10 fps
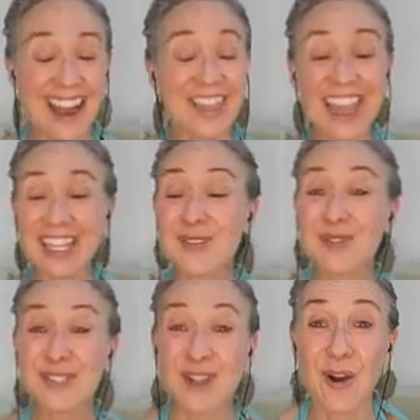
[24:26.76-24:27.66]
Thank you
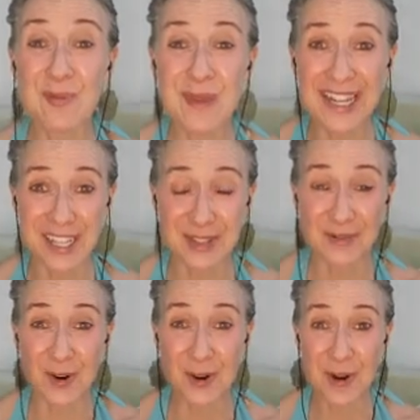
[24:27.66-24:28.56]
so much
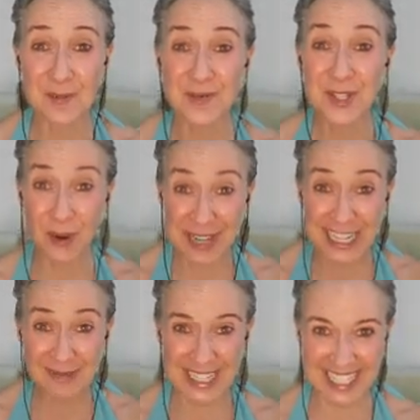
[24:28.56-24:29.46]
for
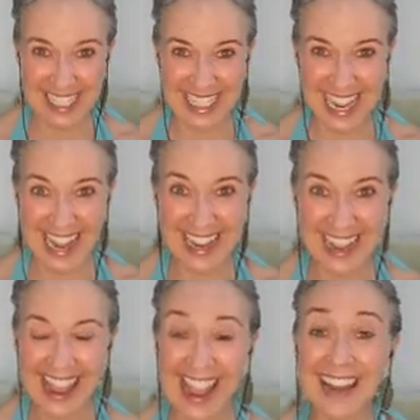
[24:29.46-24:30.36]
joining me today,
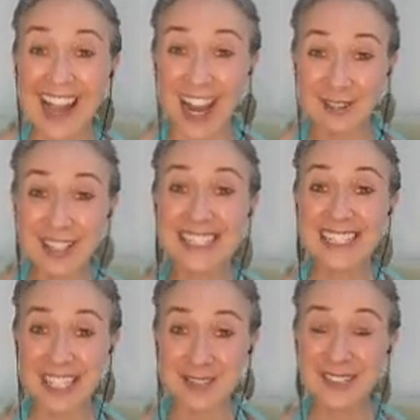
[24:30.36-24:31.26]
and I will
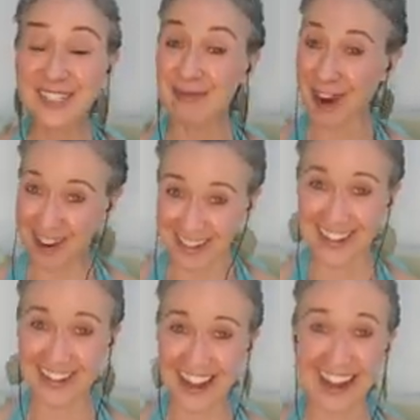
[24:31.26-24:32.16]
see you
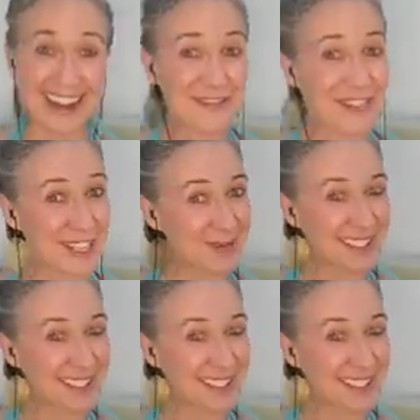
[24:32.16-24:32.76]
tomorrow on Facebook